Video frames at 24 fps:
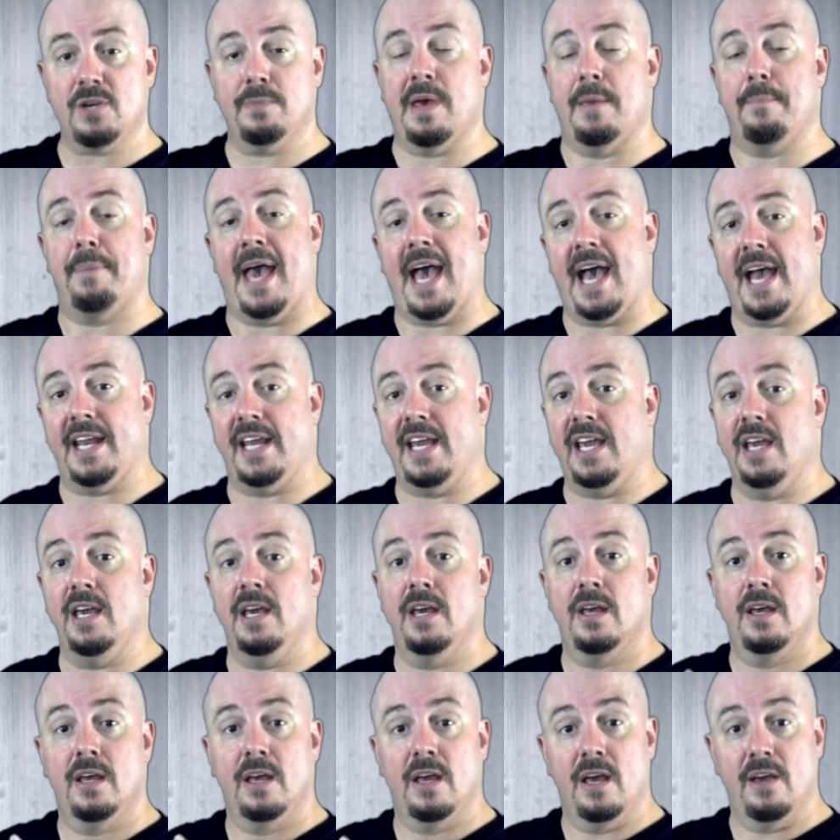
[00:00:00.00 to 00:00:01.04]
met Patty,
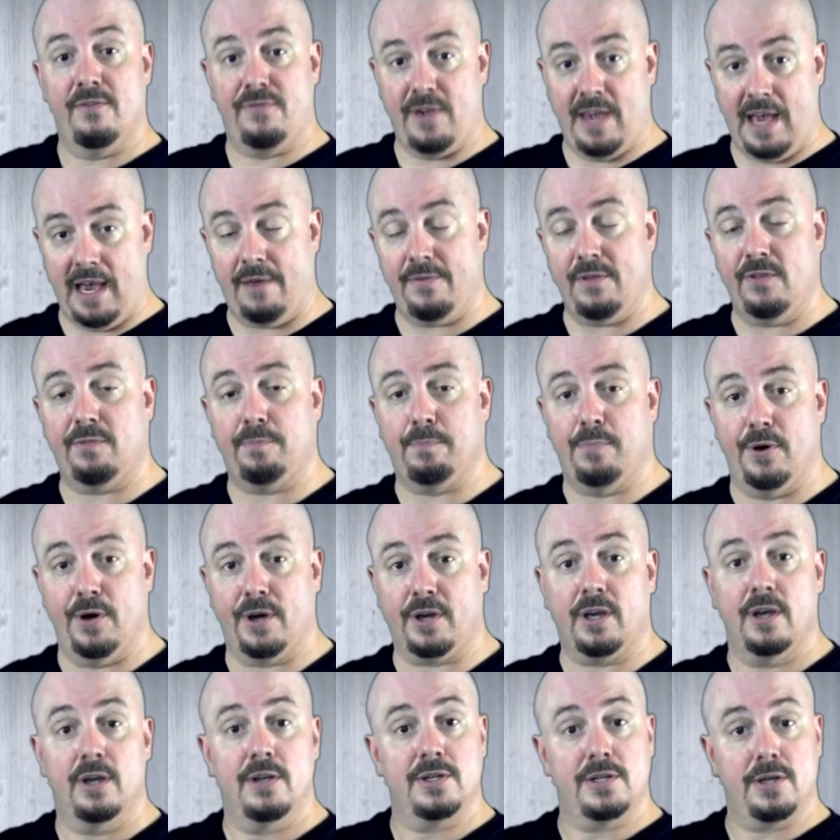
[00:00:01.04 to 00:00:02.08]
if you have this
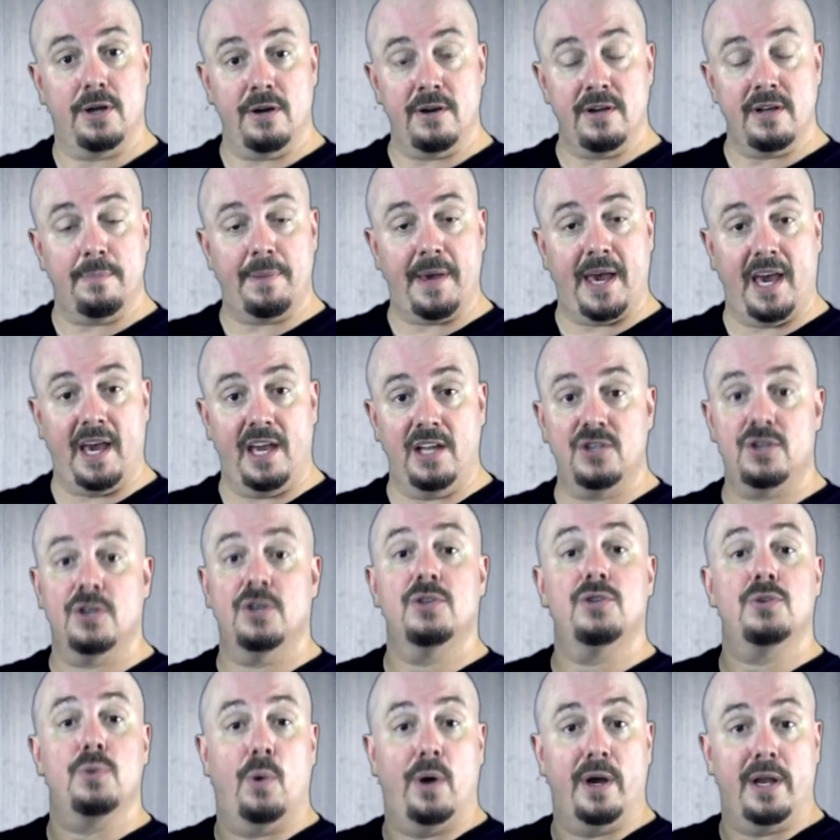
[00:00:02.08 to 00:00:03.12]
book, turn to page
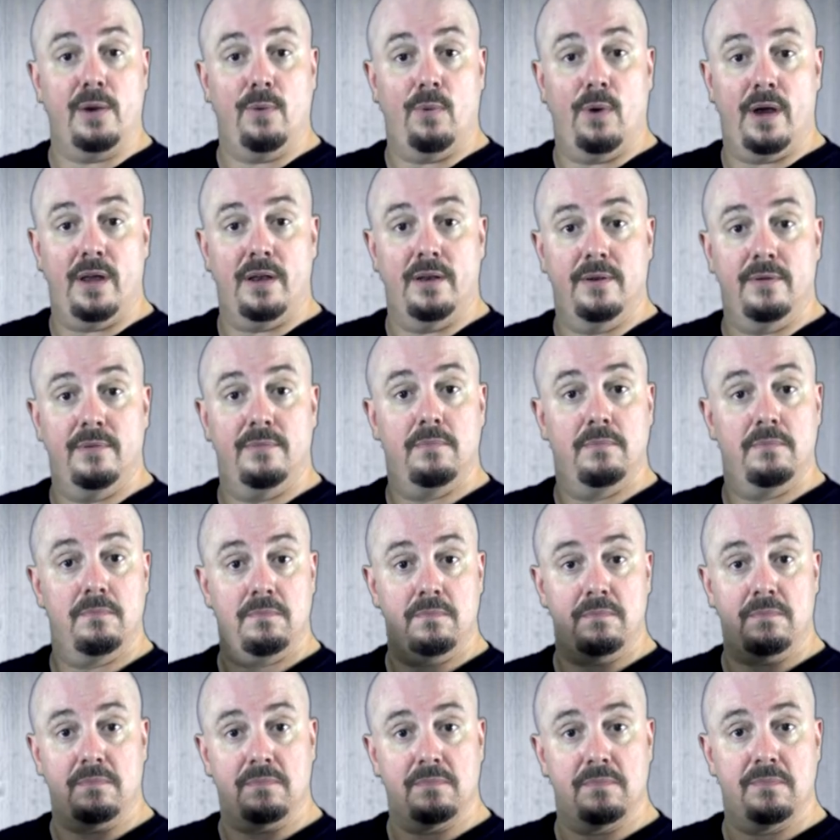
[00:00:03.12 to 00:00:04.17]
21.
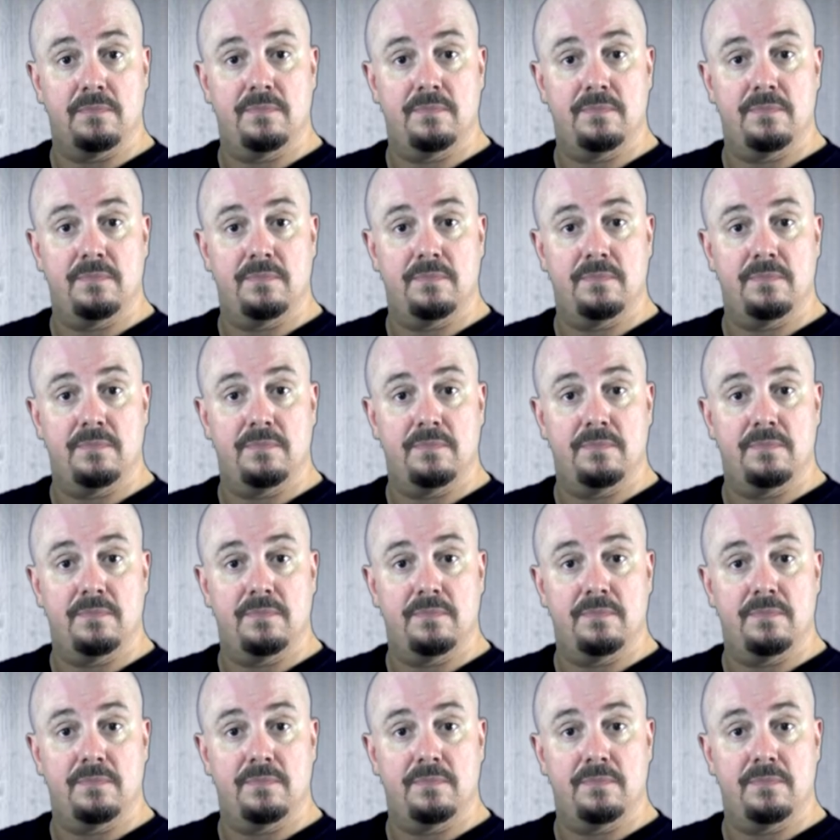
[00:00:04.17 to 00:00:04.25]
Hmm.